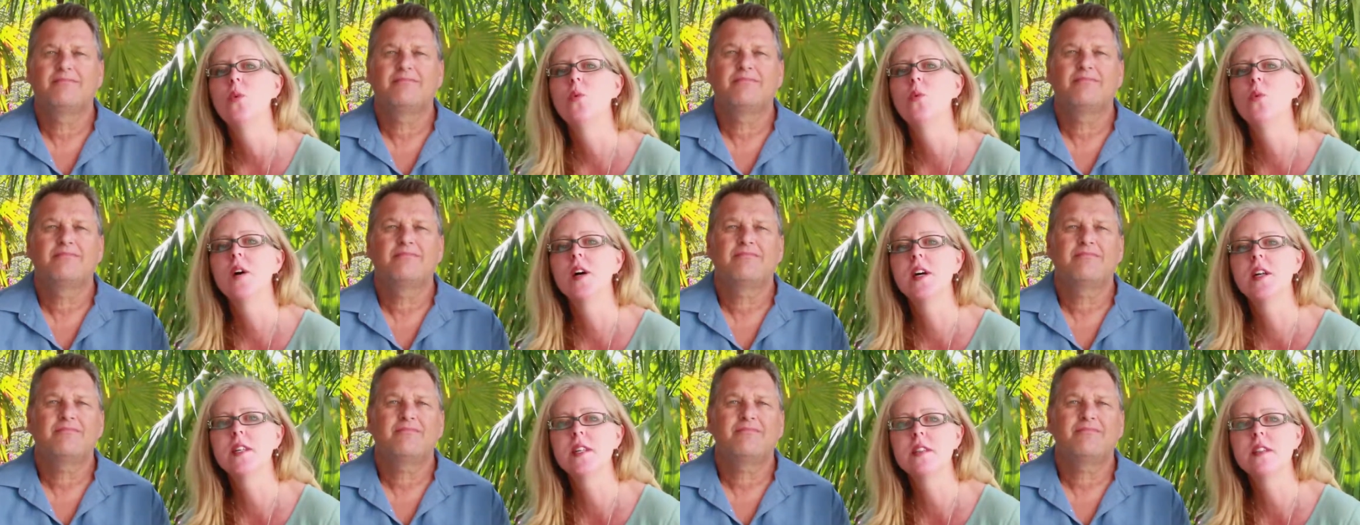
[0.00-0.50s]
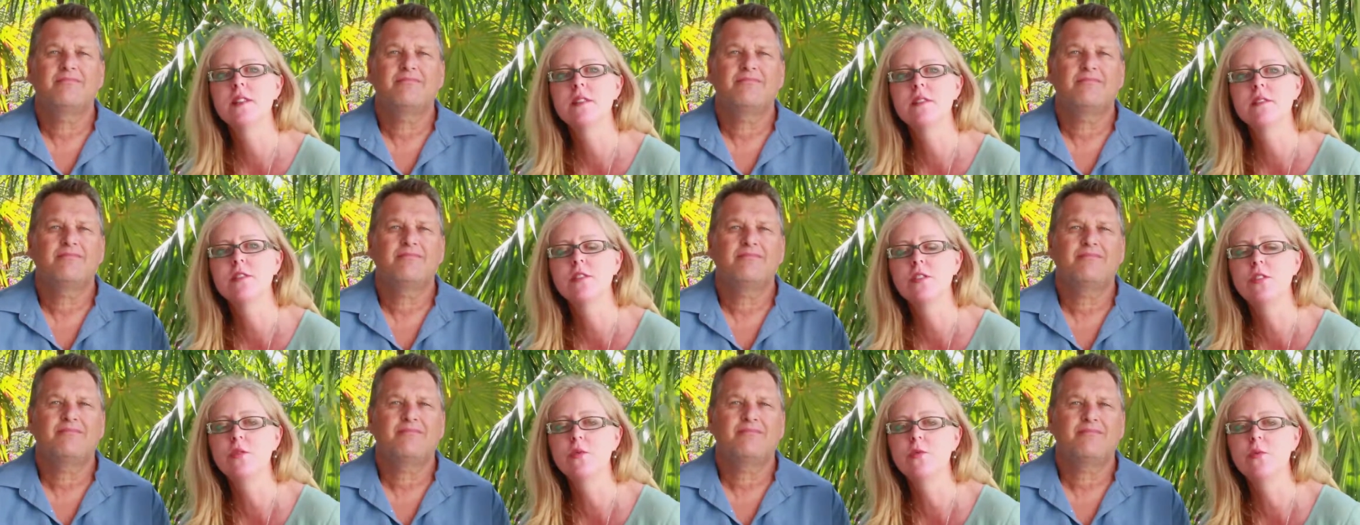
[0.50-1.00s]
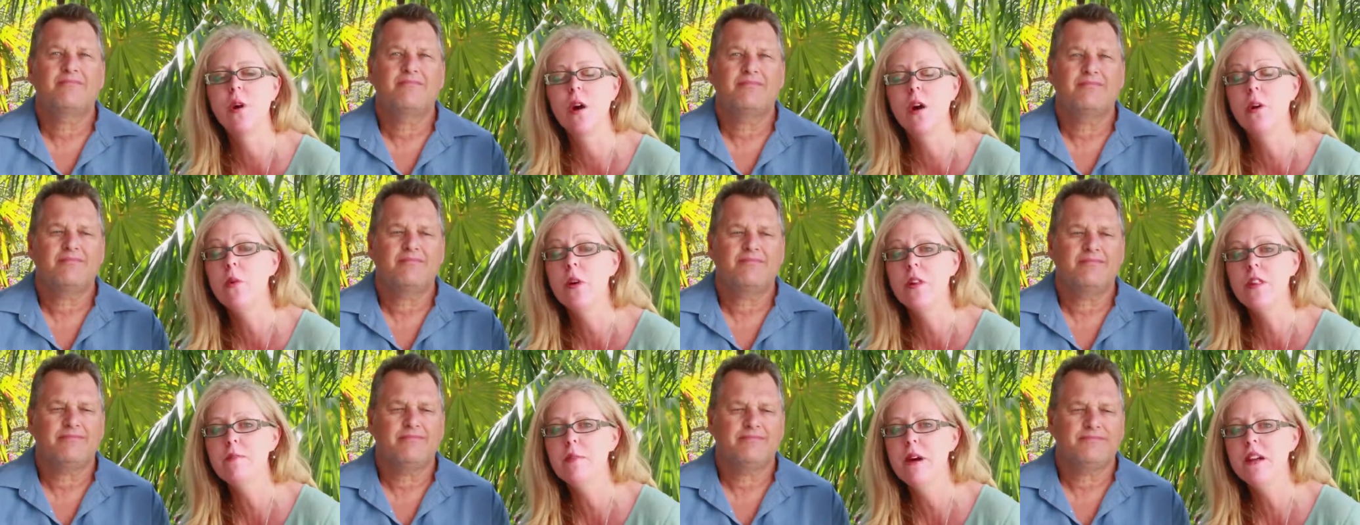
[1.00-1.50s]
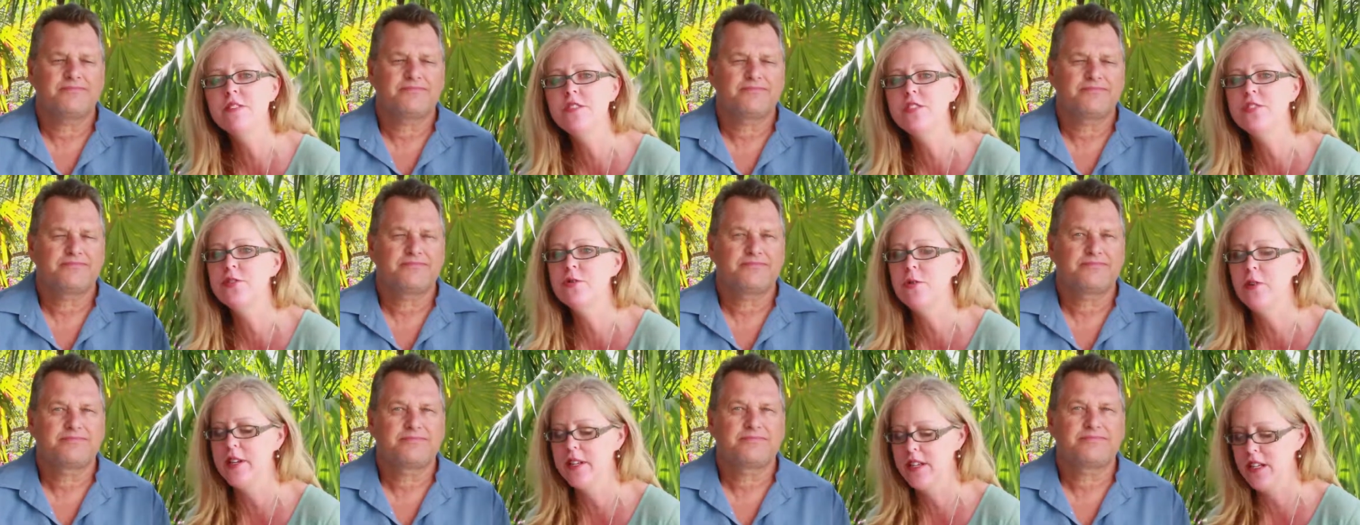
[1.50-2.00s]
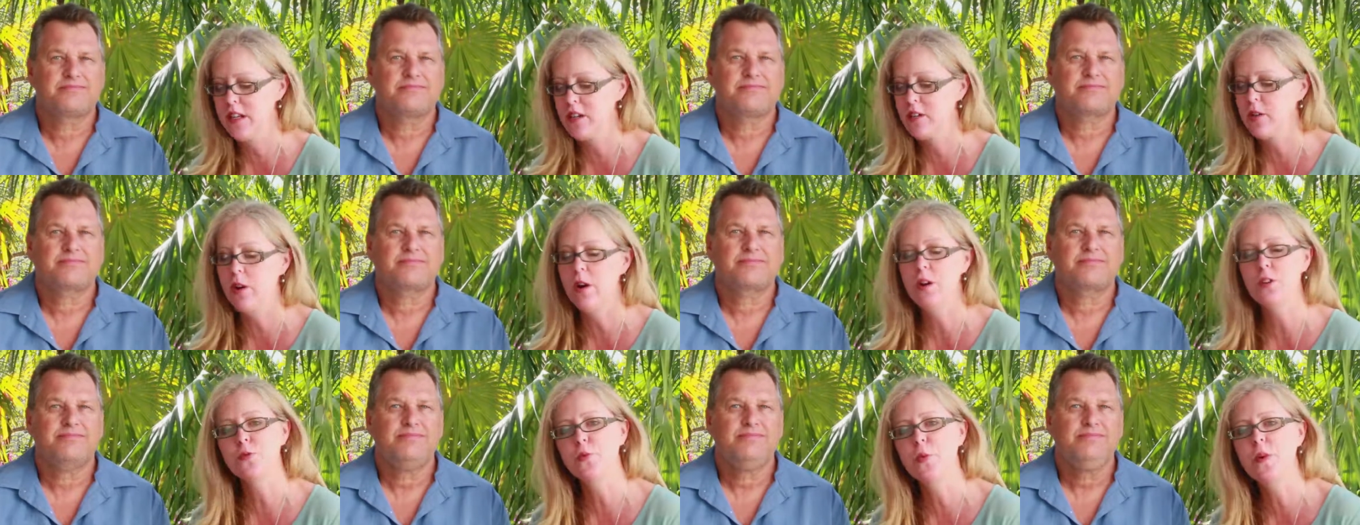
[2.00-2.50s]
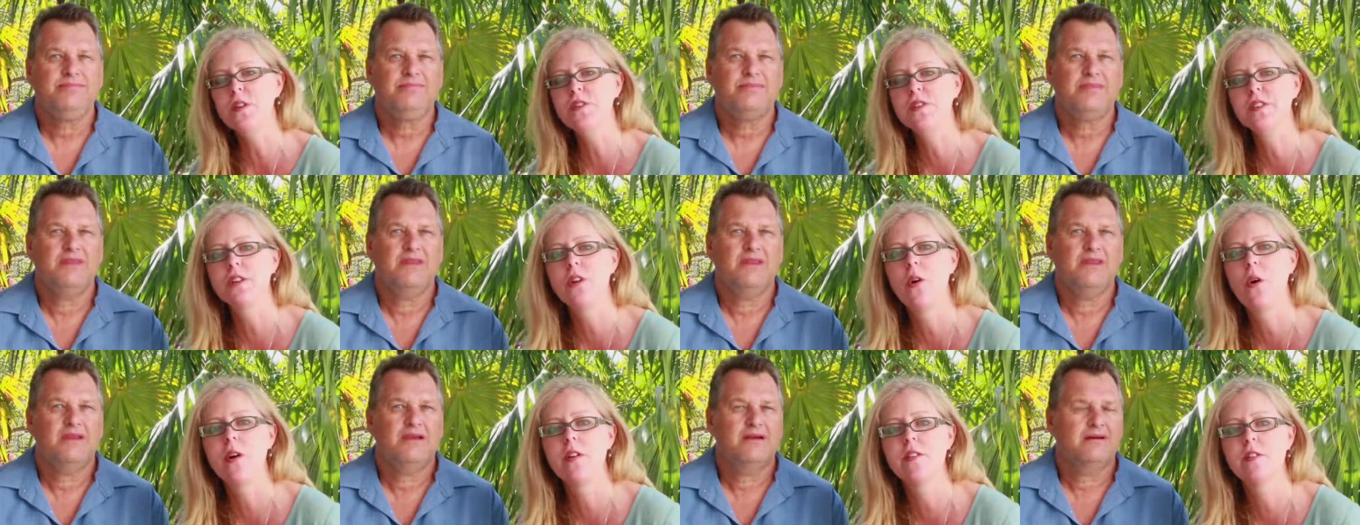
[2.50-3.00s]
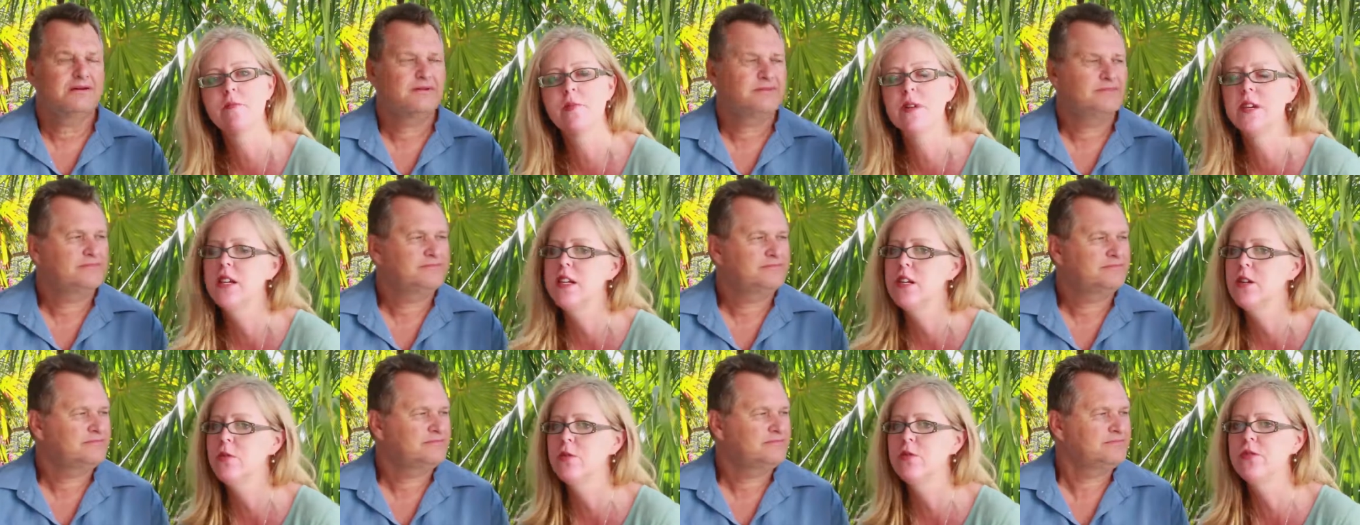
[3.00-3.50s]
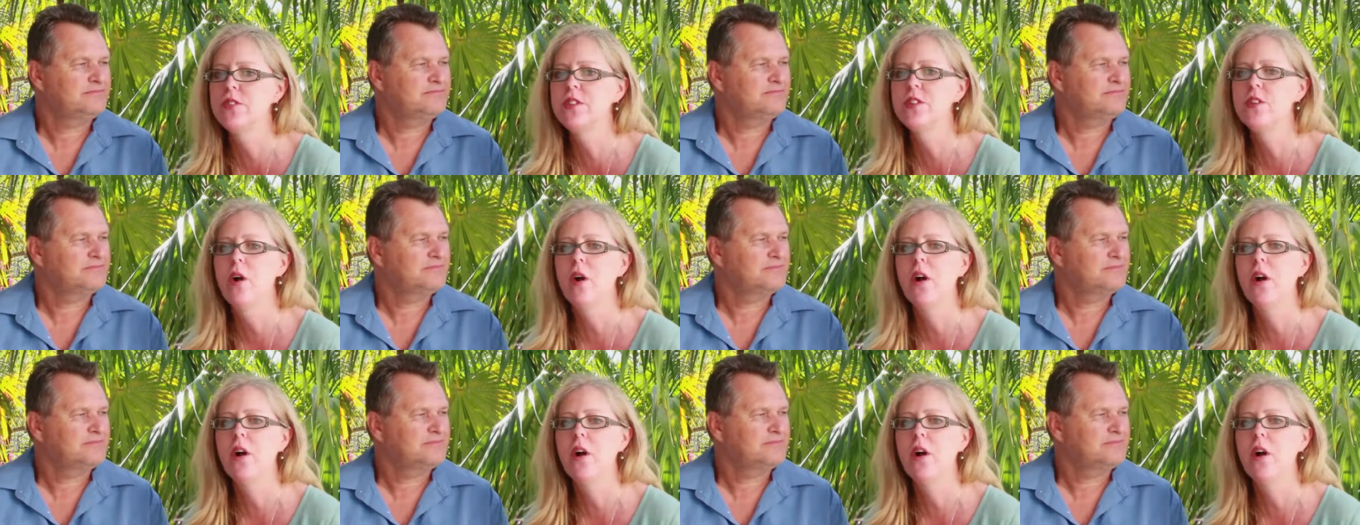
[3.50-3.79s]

Speaker 1: what do you want what the message you want to get across where is it going to be who's the